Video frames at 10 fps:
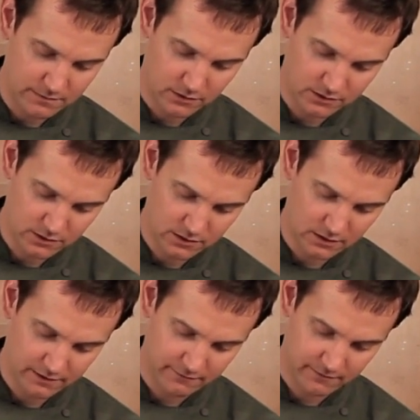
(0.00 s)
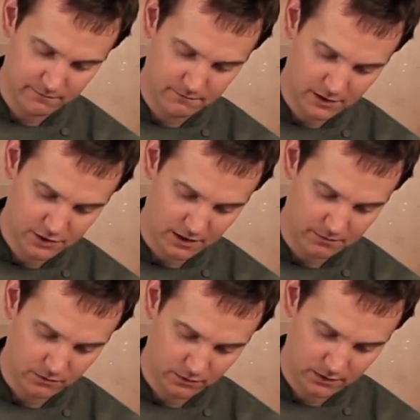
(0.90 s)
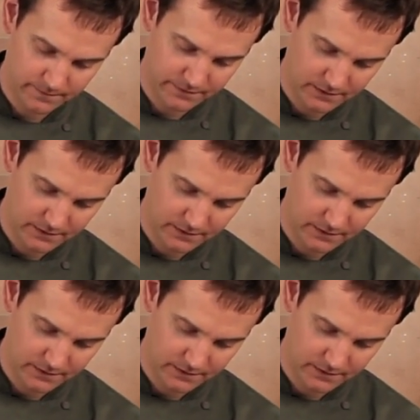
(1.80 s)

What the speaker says: not to just kind of mush up all the